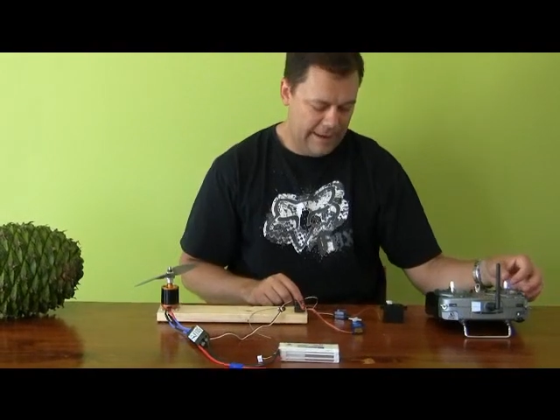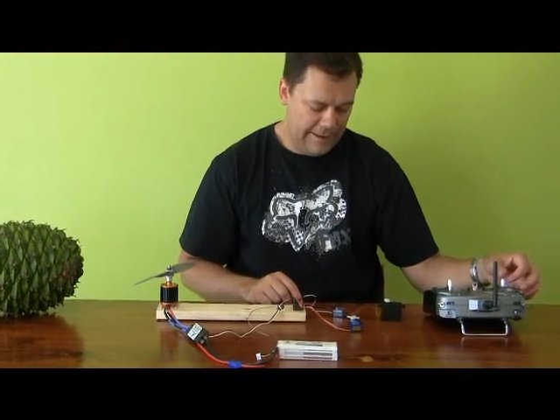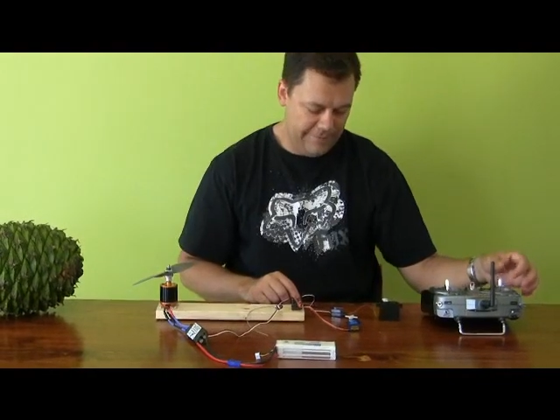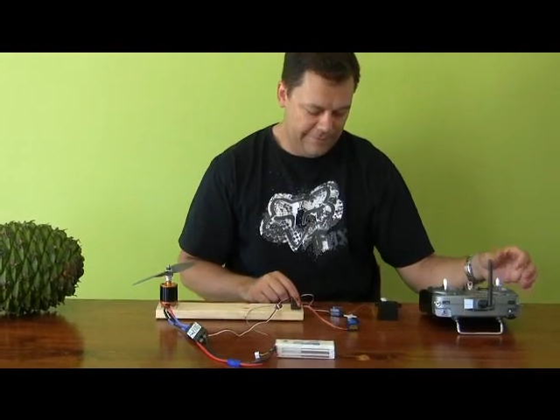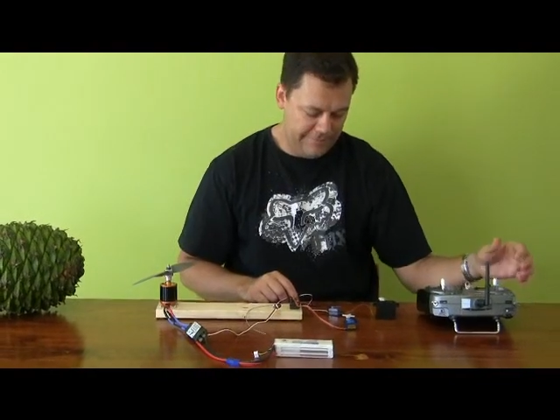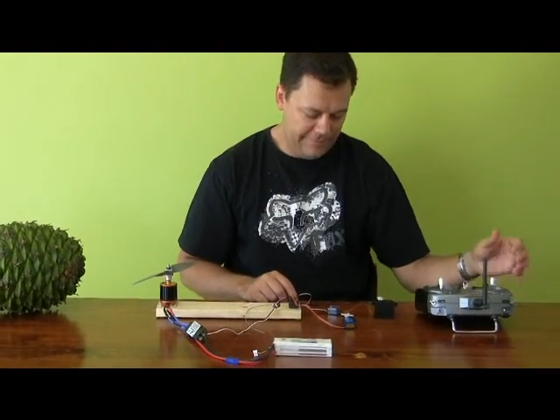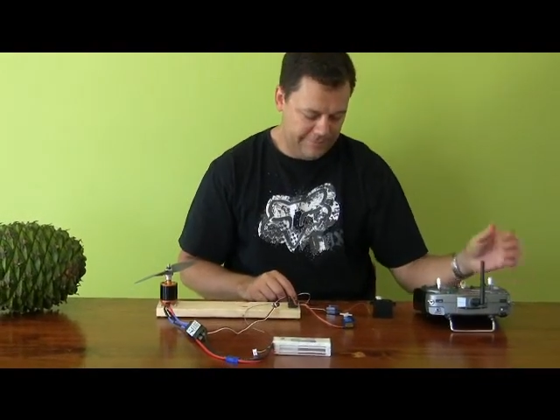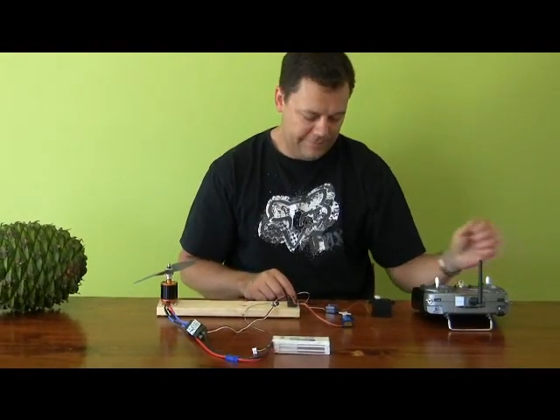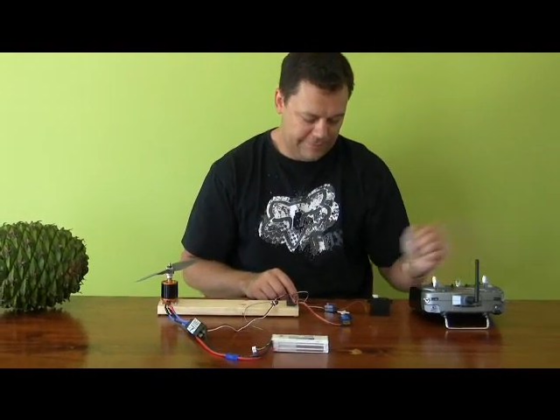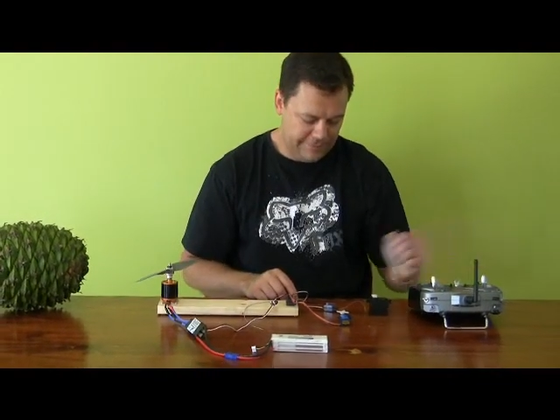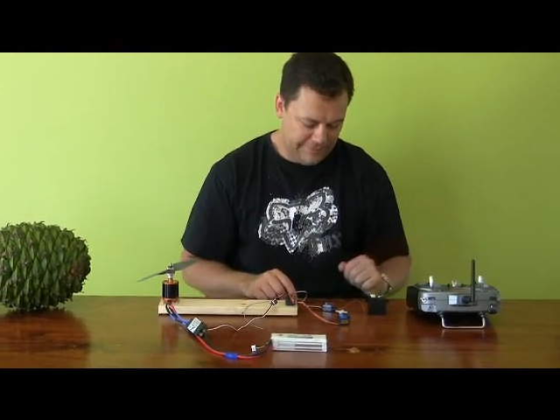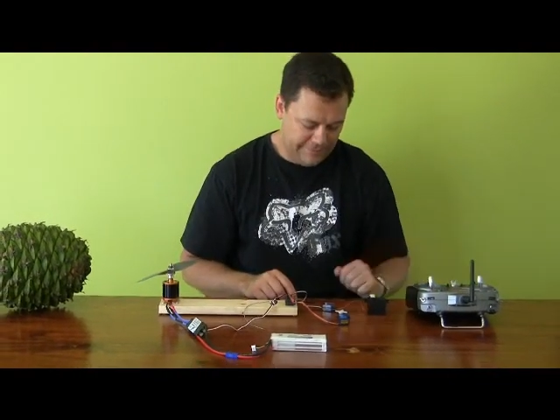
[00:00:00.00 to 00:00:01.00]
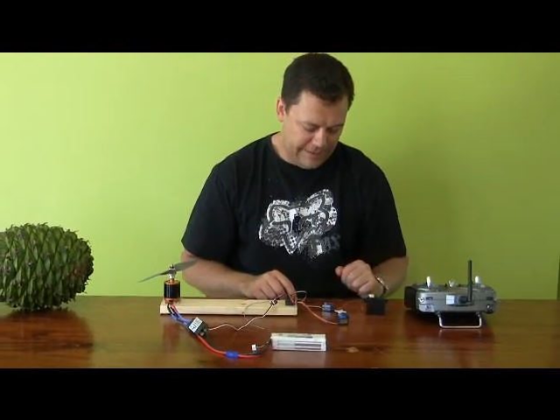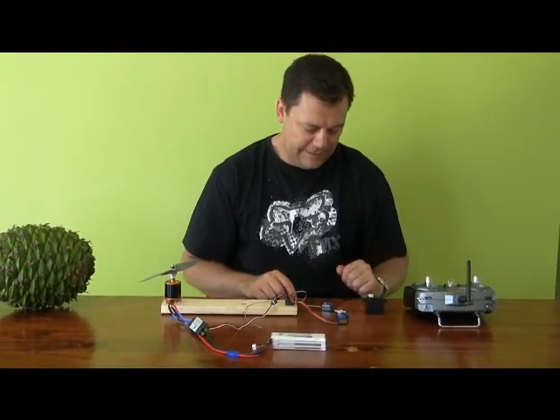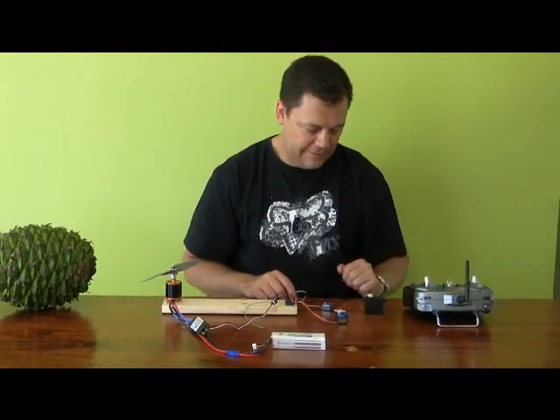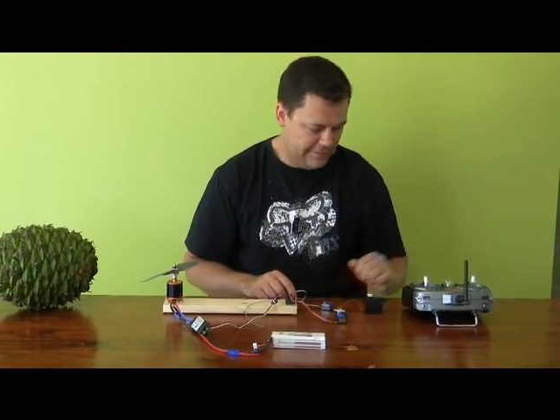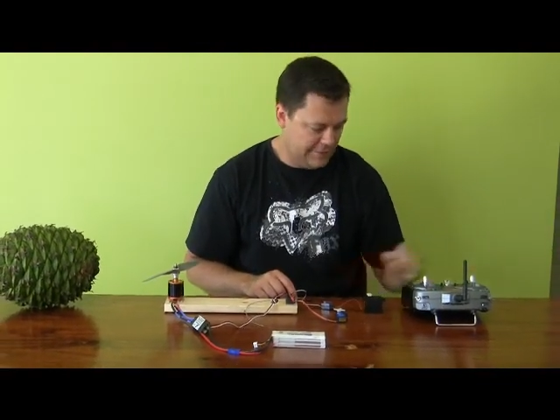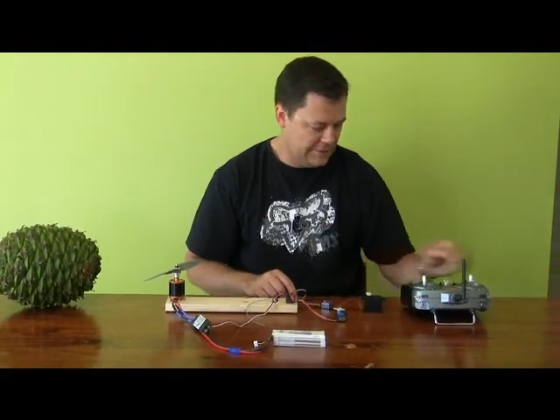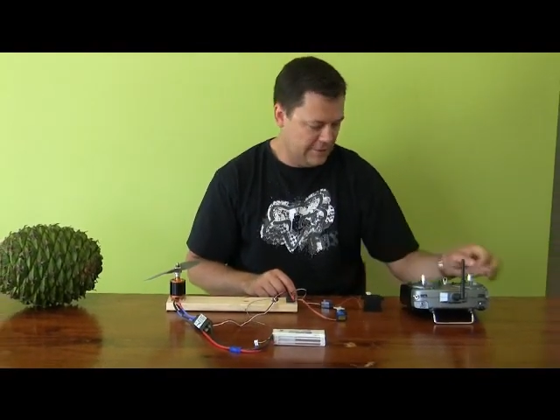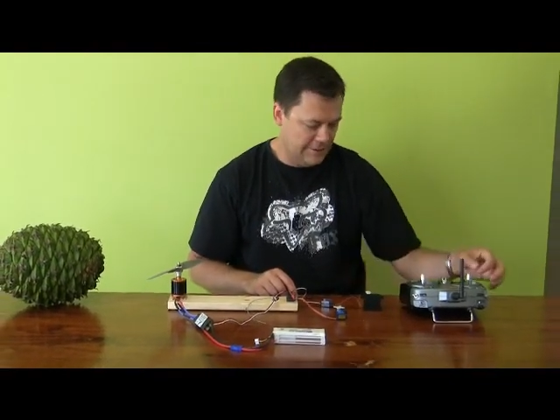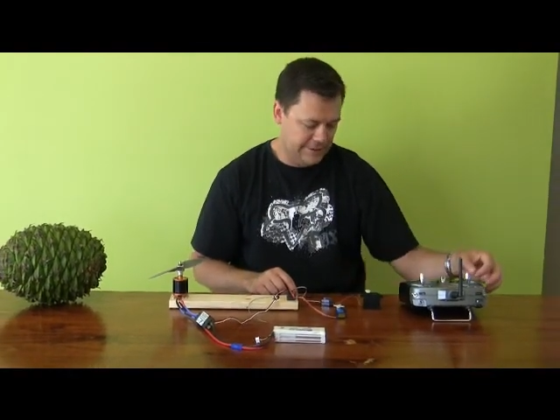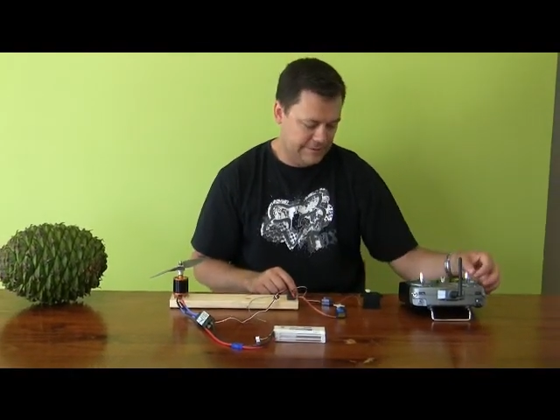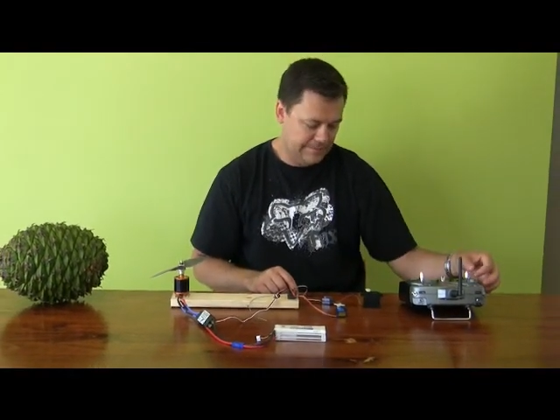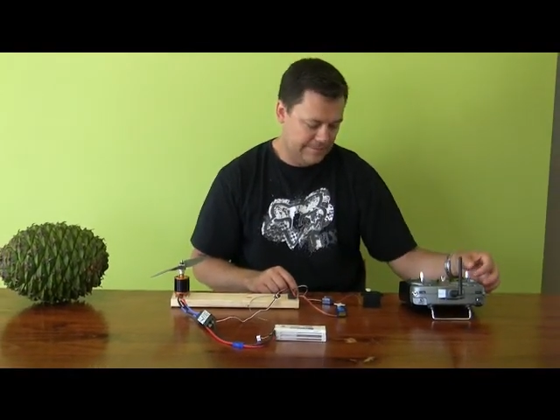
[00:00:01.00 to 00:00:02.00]
have, Just wait for that to
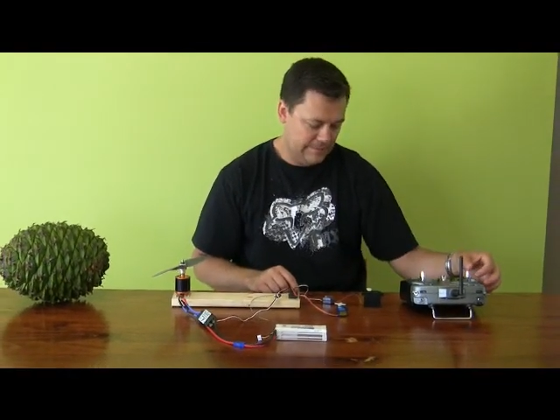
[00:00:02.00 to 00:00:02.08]
initialise.